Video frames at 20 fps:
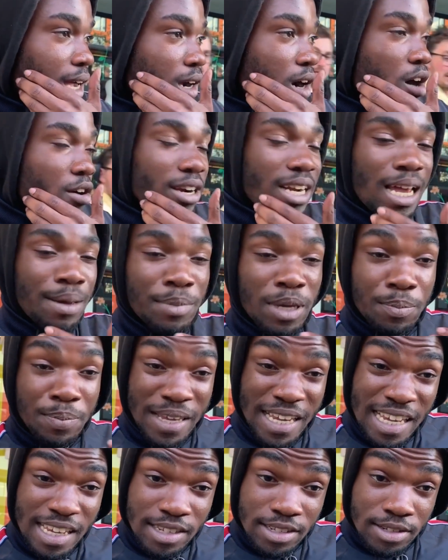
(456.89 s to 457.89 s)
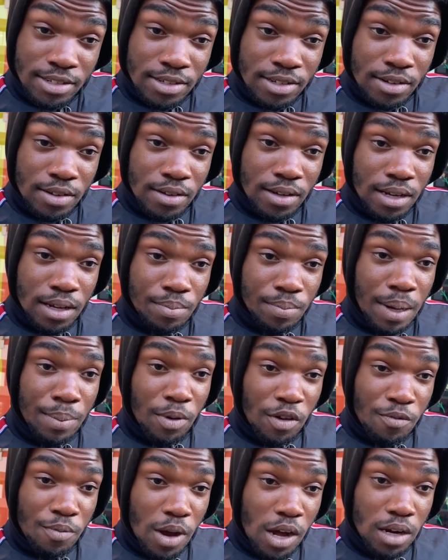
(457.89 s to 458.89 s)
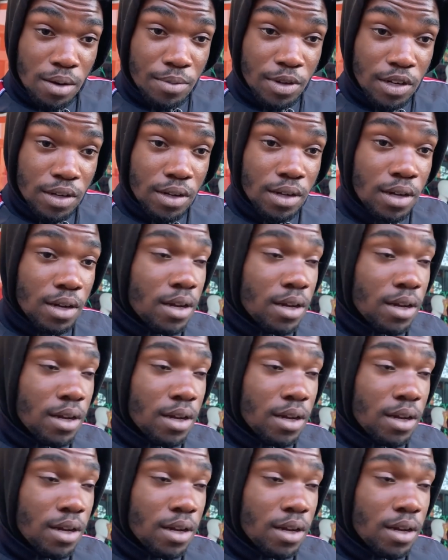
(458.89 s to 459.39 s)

current MEPs, Member of Parliament.